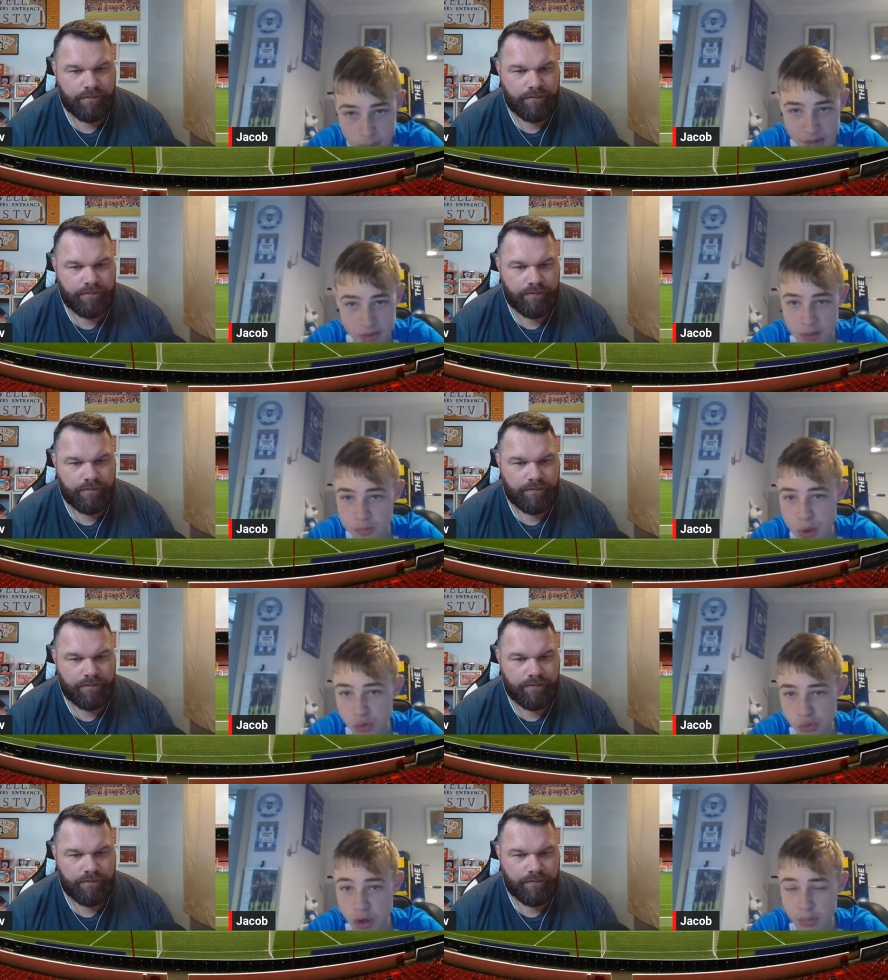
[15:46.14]
Speaker 1: basically
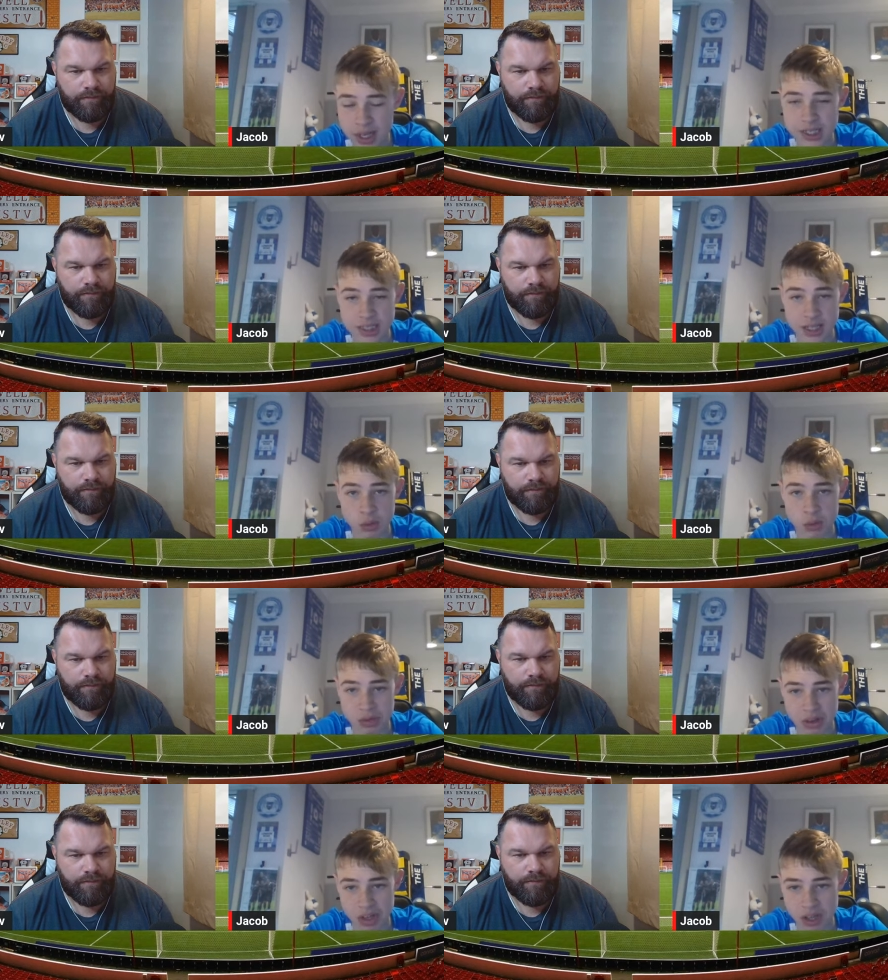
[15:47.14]
most right backs in League
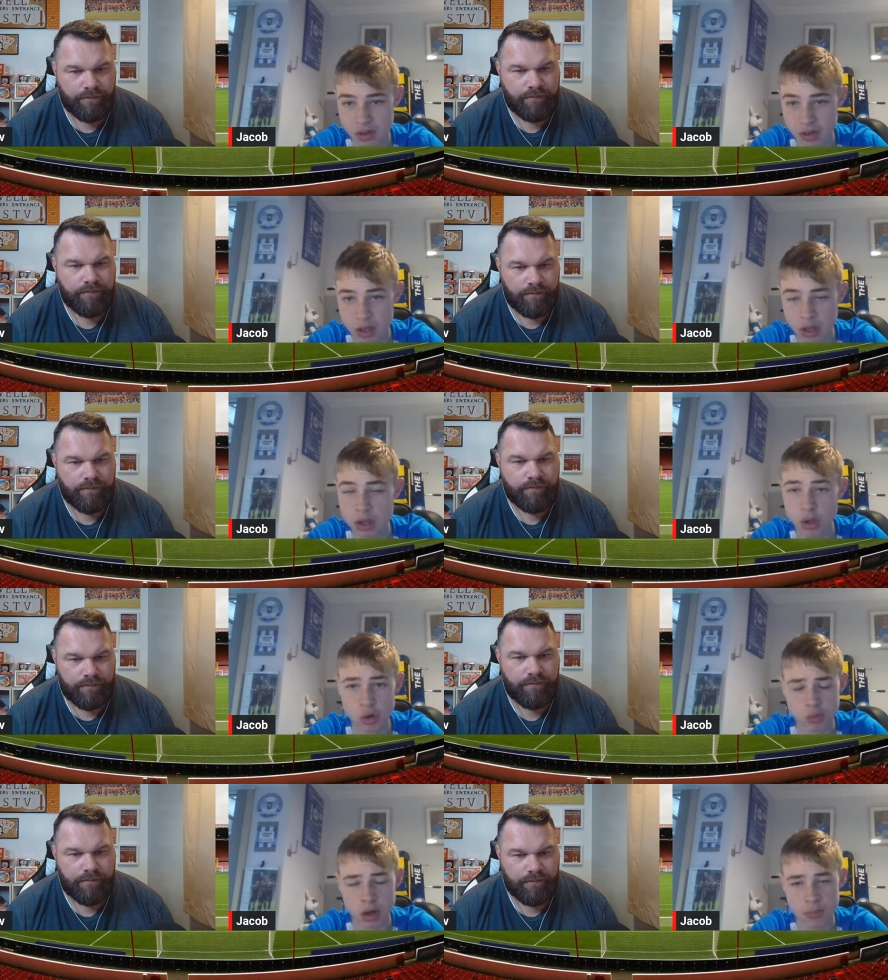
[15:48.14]
One this season. I don't know who
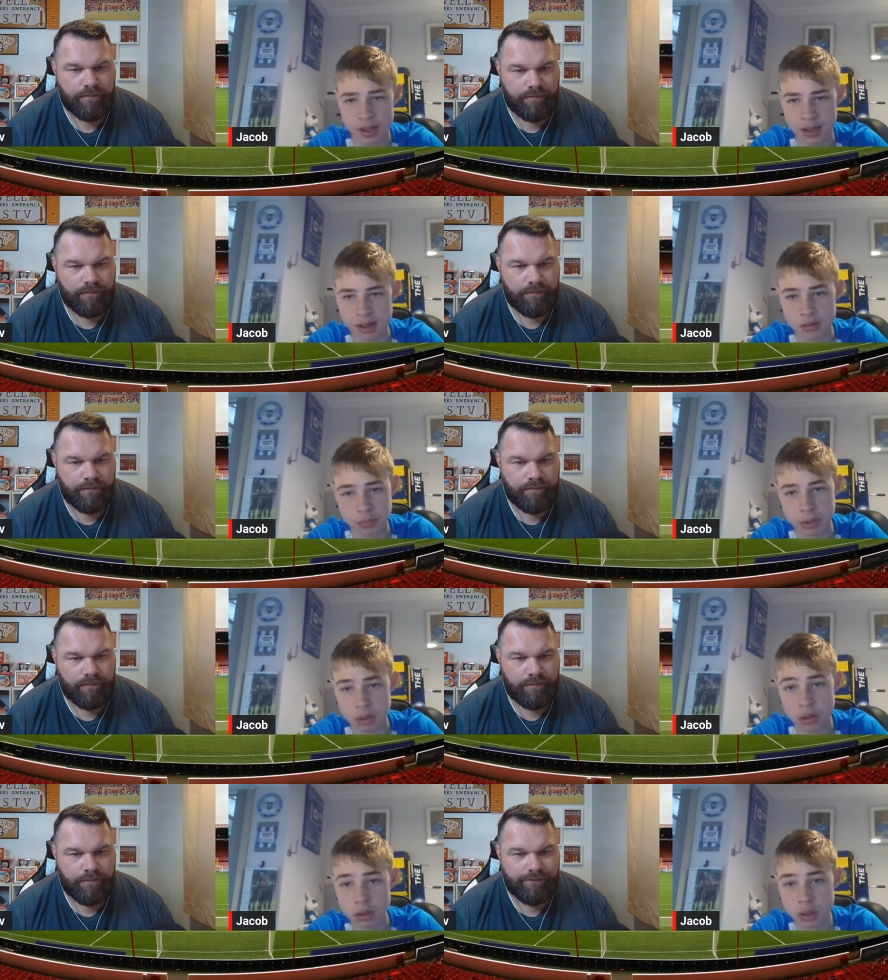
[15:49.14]
your right back is,
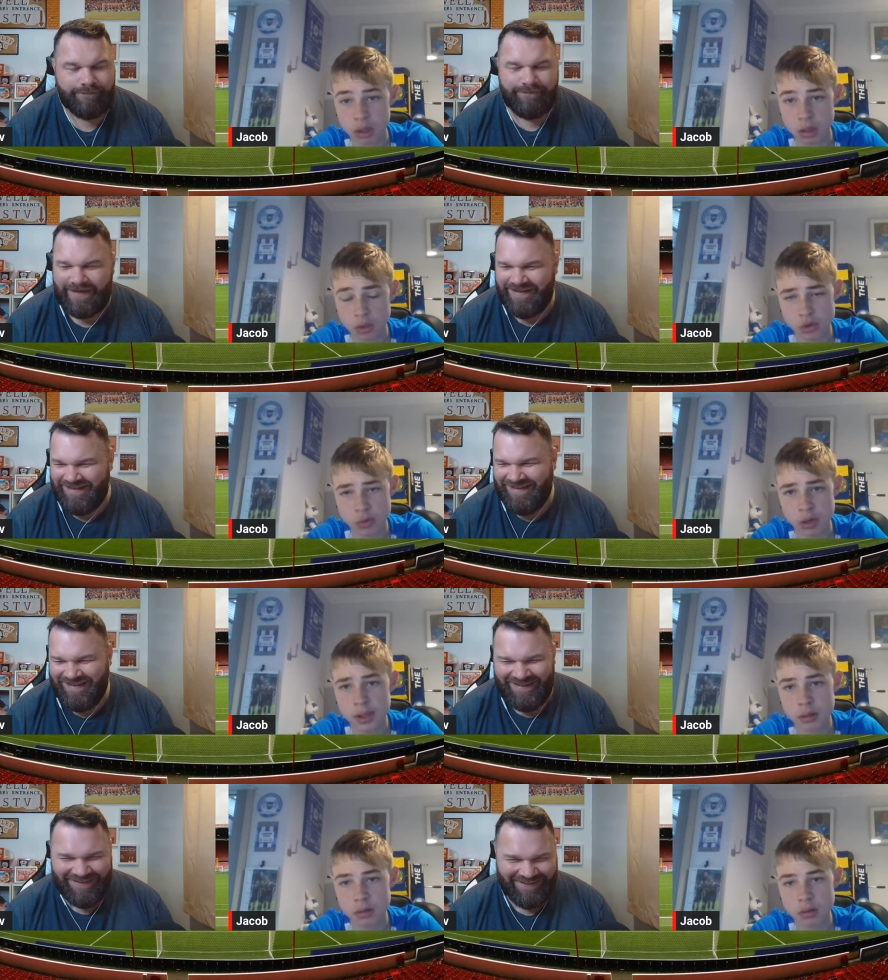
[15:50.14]
but Who's your right
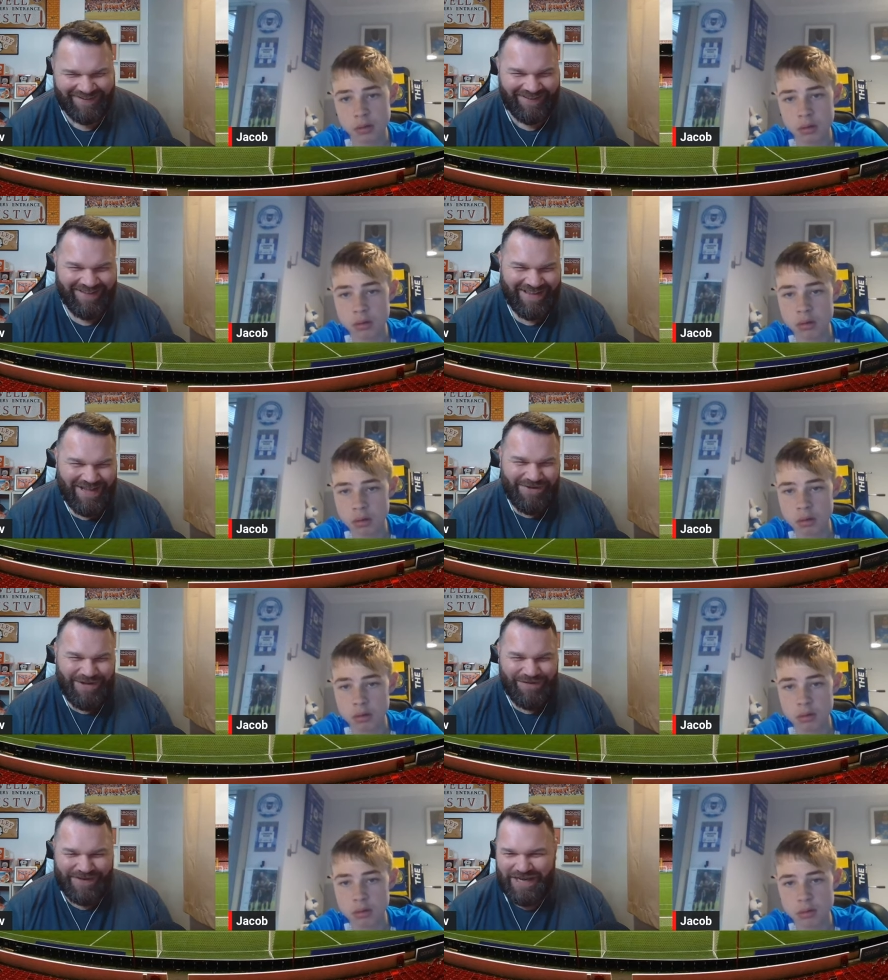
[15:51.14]
back?
Speaker 2: Hmm.
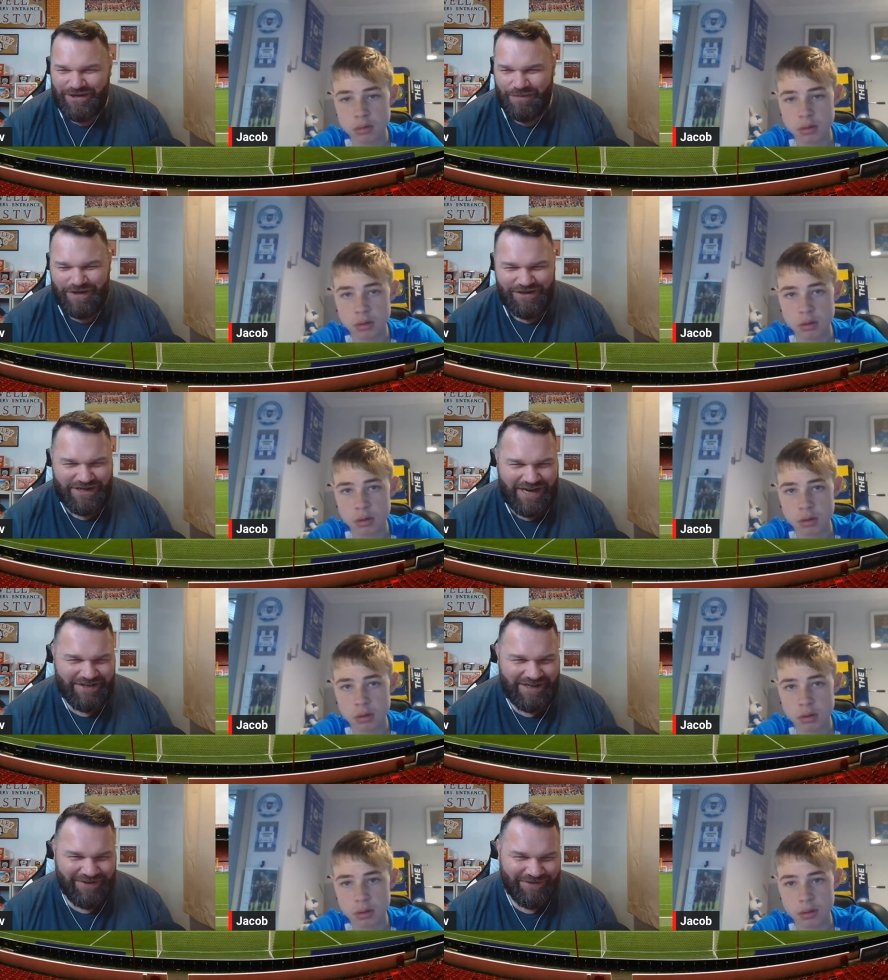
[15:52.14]
Well, we keep chopping and
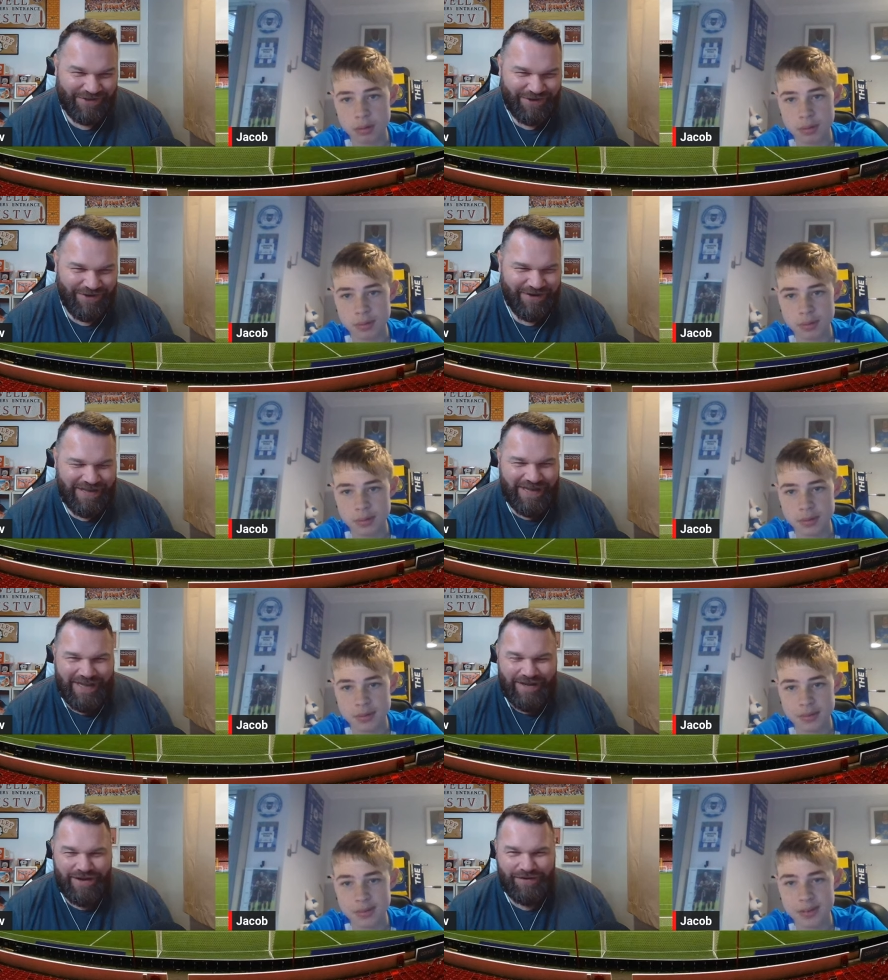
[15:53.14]
changing it. So,
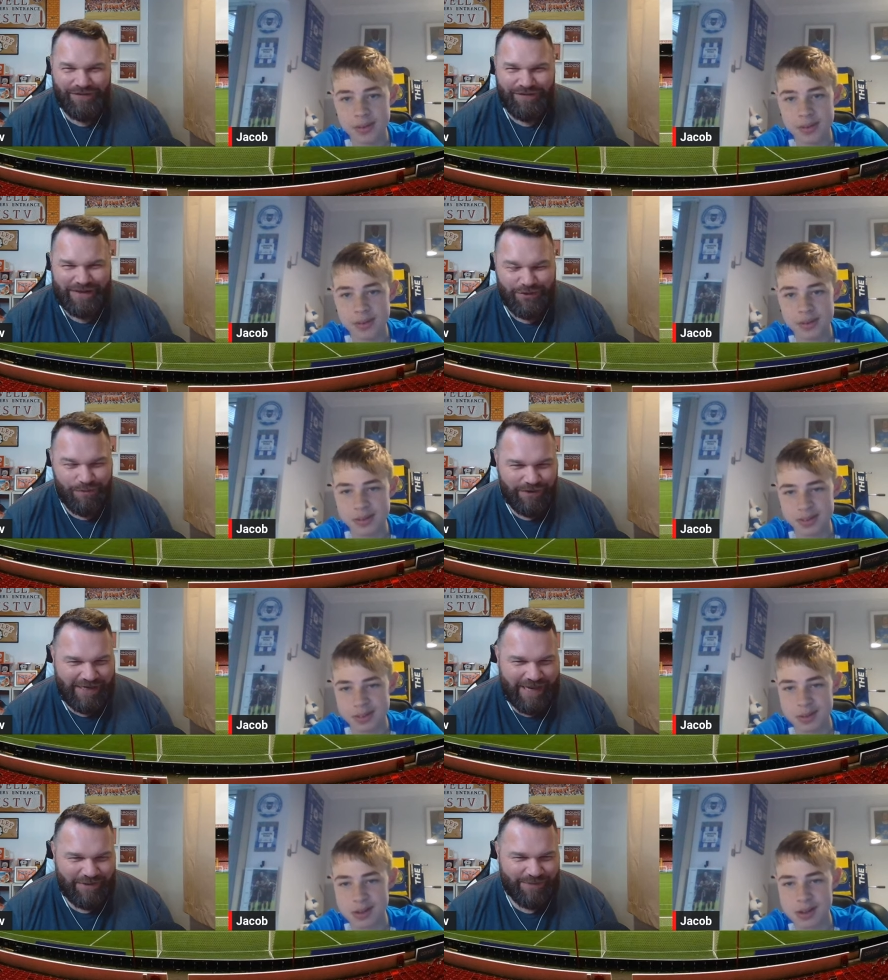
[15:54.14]
uh, last couple
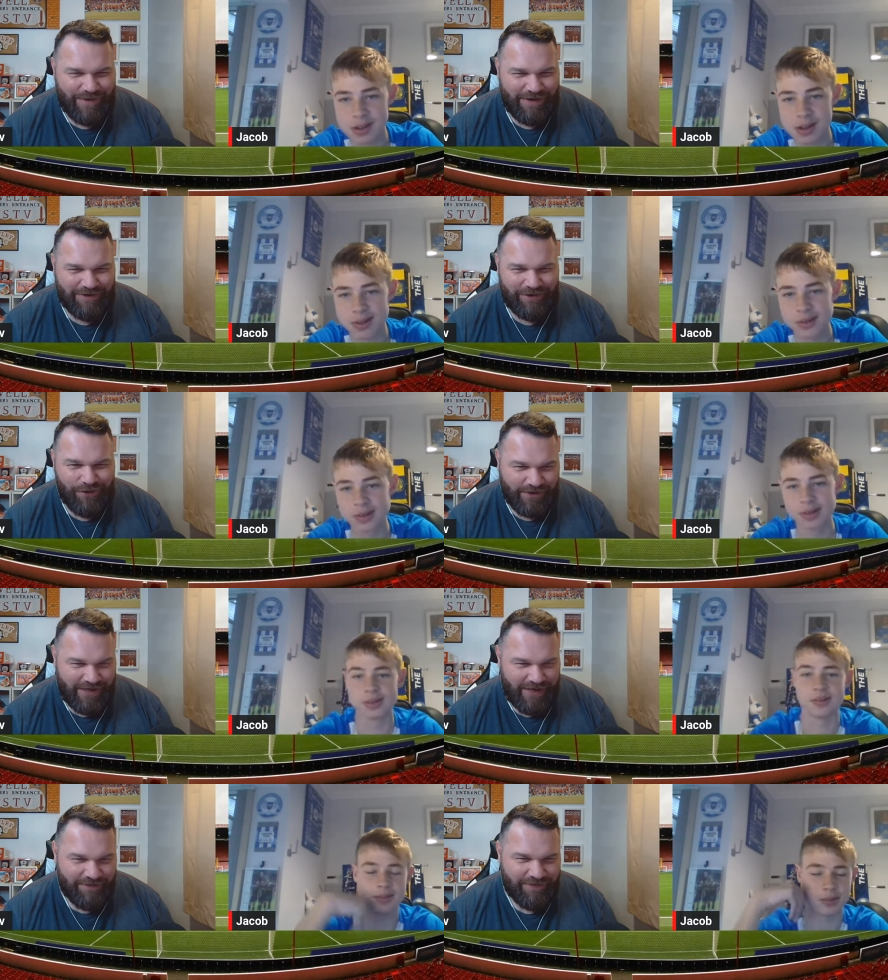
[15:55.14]
of games, it's been
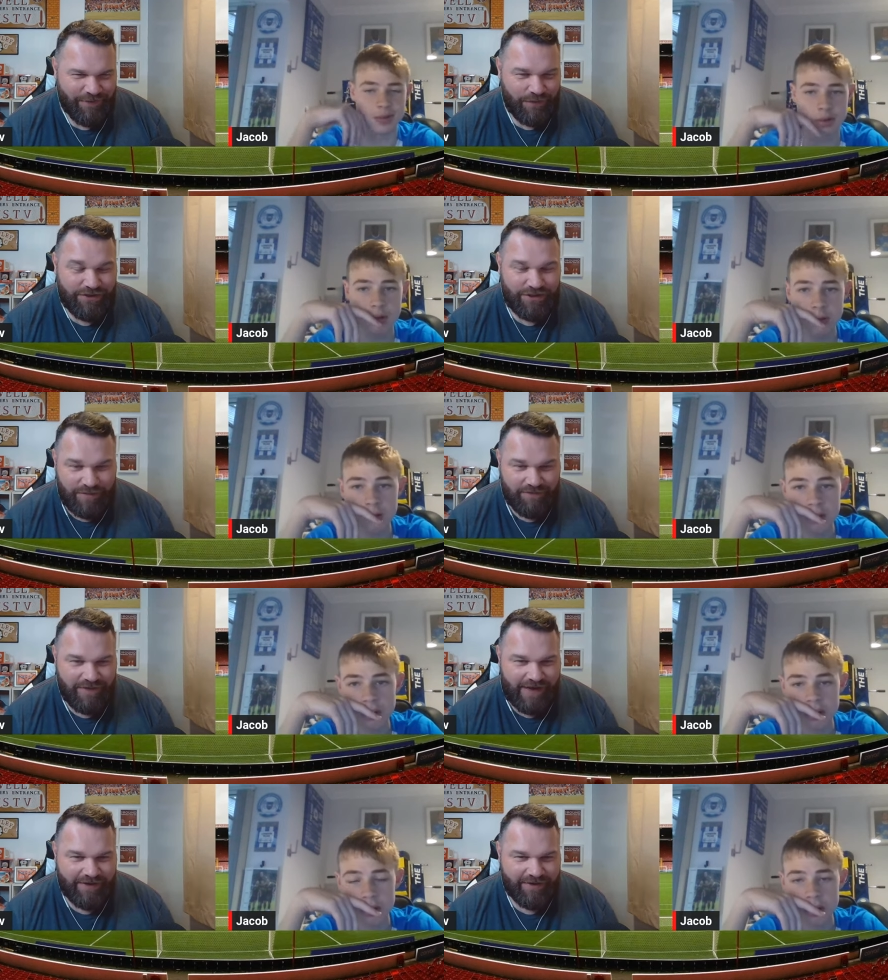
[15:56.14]
O'Keeffe, which has been
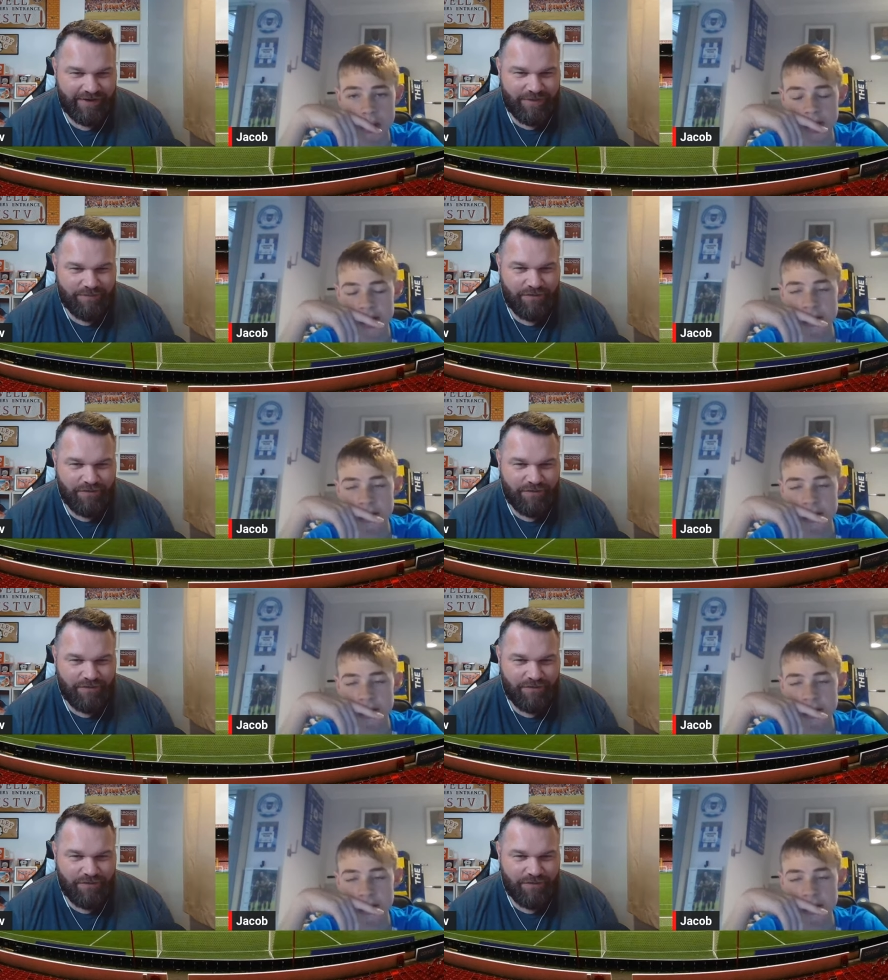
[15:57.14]
fine. Yeah.